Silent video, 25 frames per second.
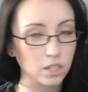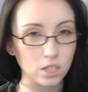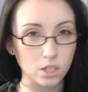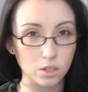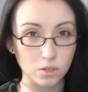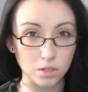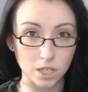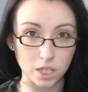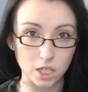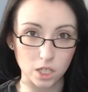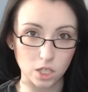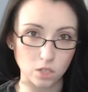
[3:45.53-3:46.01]
you
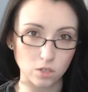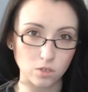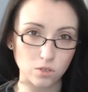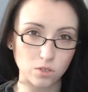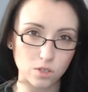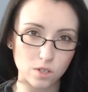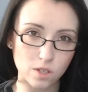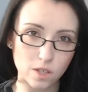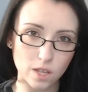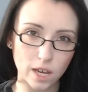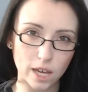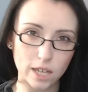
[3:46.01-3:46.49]
know, getting
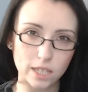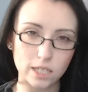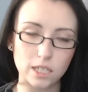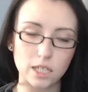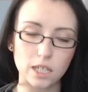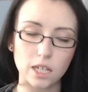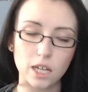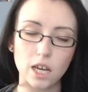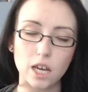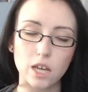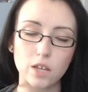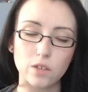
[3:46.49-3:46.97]
used to the
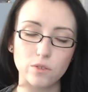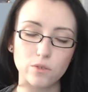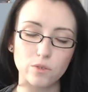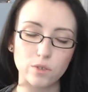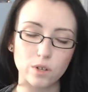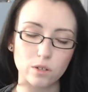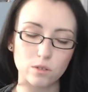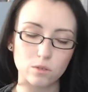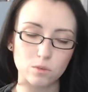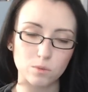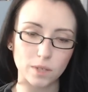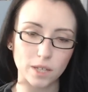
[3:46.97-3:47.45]
idea and
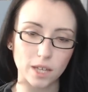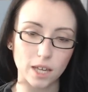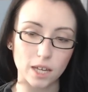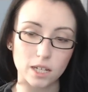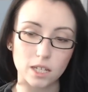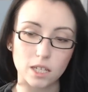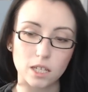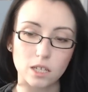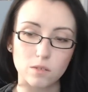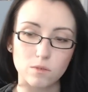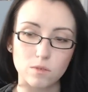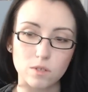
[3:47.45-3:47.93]
throughout the
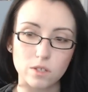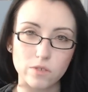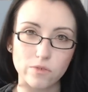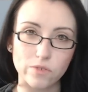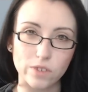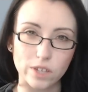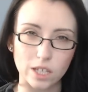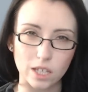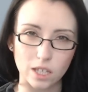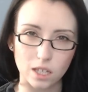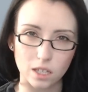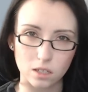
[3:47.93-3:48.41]
weekend he was
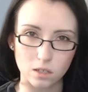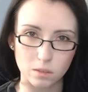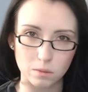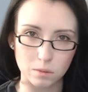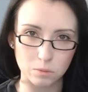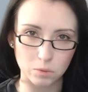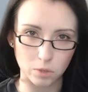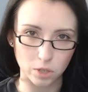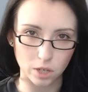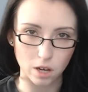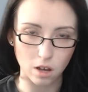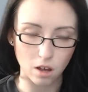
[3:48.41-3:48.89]
feeling a little
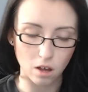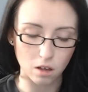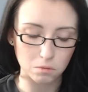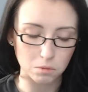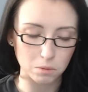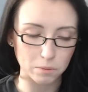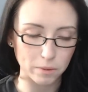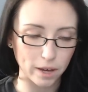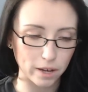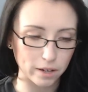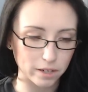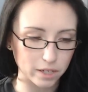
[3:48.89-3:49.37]
bit more
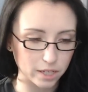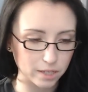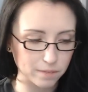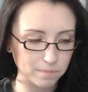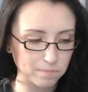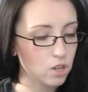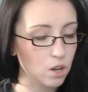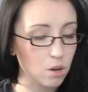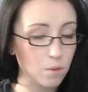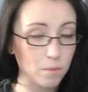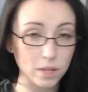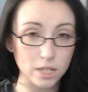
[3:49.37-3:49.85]
calm about
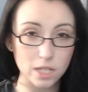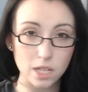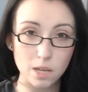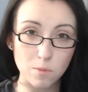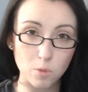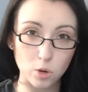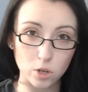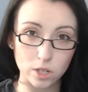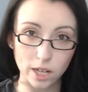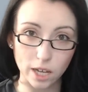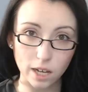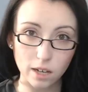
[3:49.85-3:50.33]
it. So
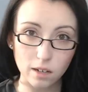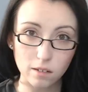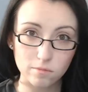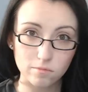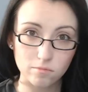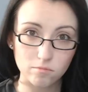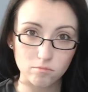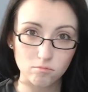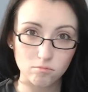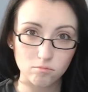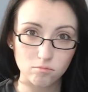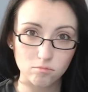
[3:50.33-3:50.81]
Monday morning,
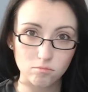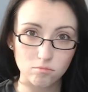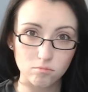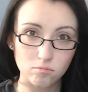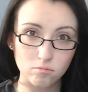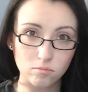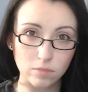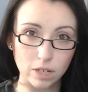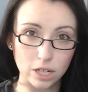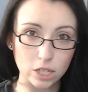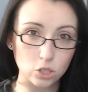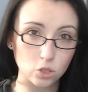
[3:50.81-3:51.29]

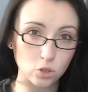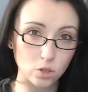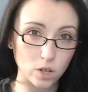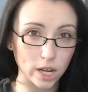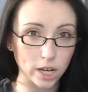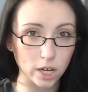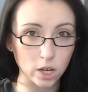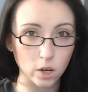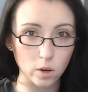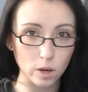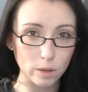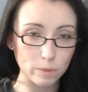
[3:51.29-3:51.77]
Andrew
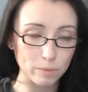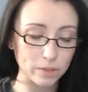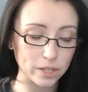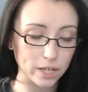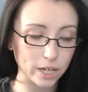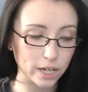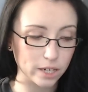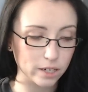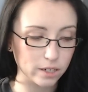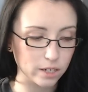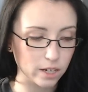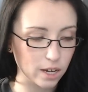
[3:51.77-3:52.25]
and I go up
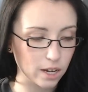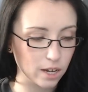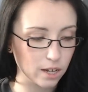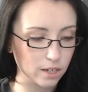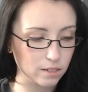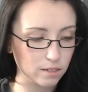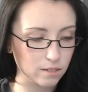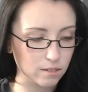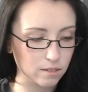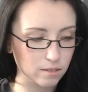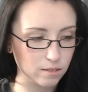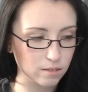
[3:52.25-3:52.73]
there
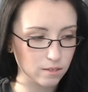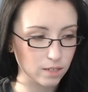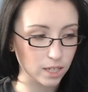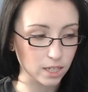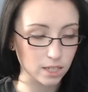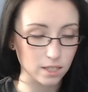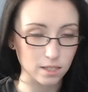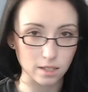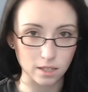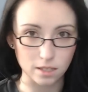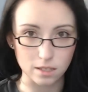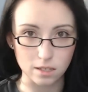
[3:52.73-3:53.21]
at uh,
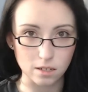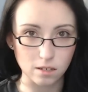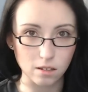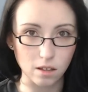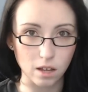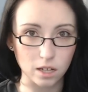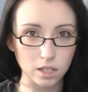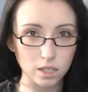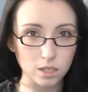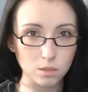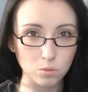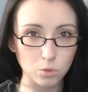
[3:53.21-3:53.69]
like six
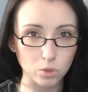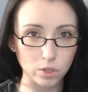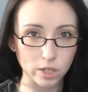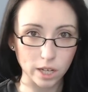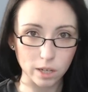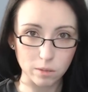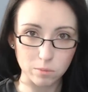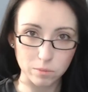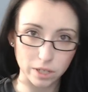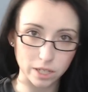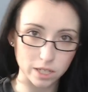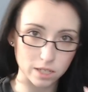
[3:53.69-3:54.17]
o'clock in the
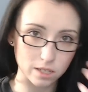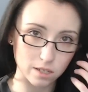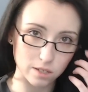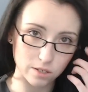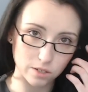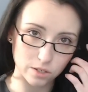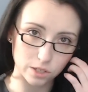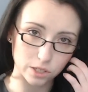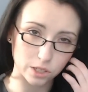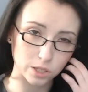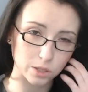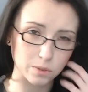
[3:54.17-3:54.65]
morning because
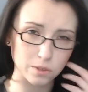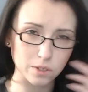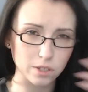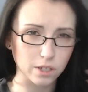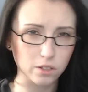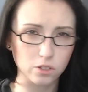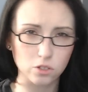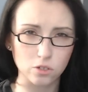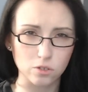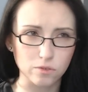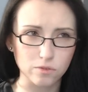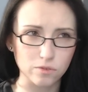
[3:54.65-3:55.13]
his surgery was
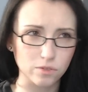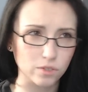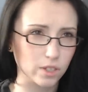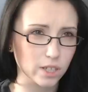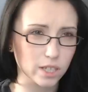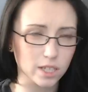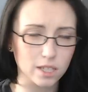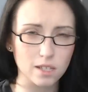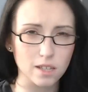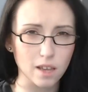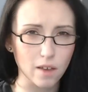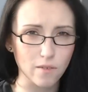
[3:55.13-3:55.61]
scheduled for
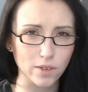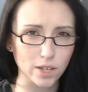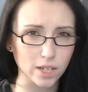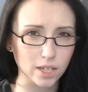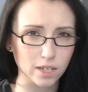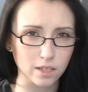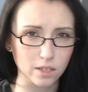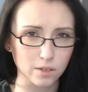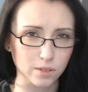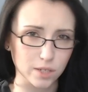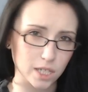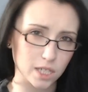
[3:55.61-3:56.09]
like
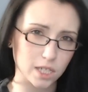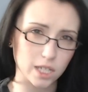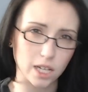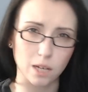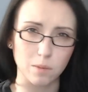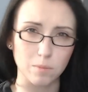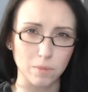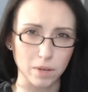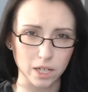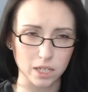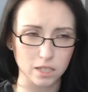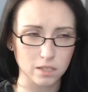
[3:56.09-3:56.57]
seven, and they were gonna
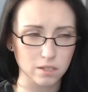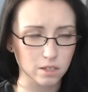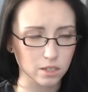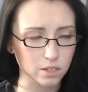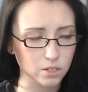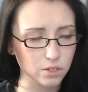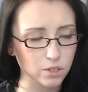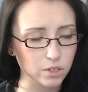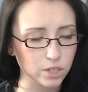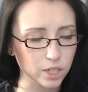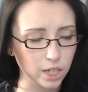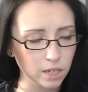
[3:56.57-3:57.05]
take him back at
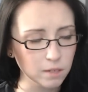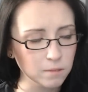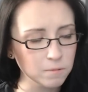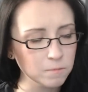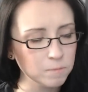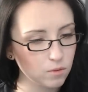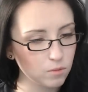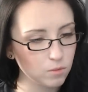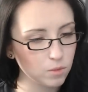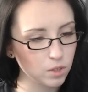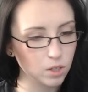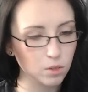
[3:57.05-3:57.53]
six thirty.
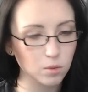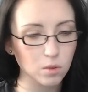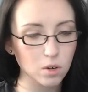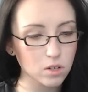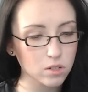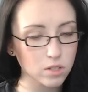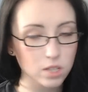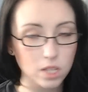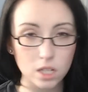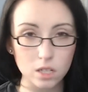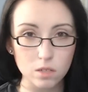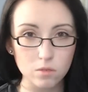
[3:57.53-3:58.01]
We're we're
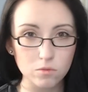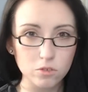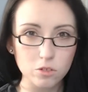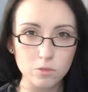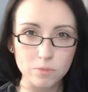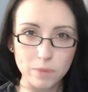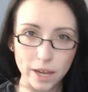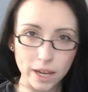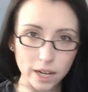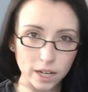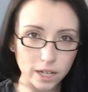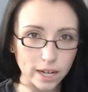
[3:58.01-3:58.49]
all sitting in the
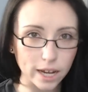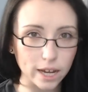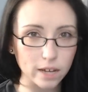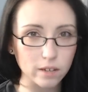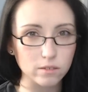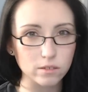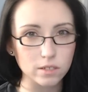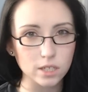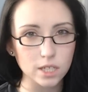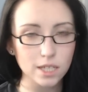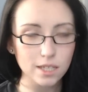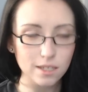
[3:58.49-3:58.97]
room hanging
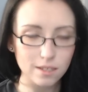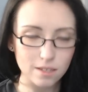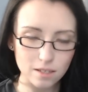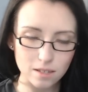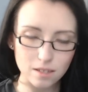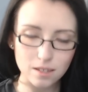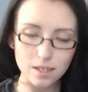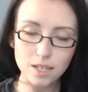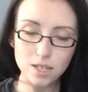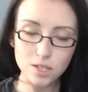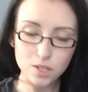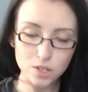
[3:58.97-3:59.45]
out, and
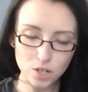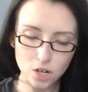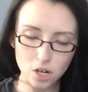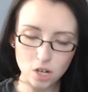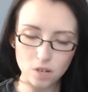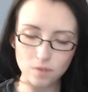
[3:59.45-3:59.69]
he's he's